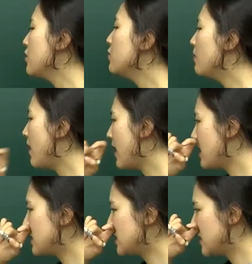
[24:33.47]
You
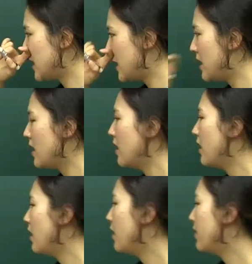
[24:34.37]
might see
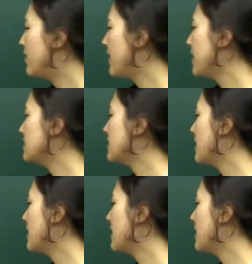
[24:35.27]
this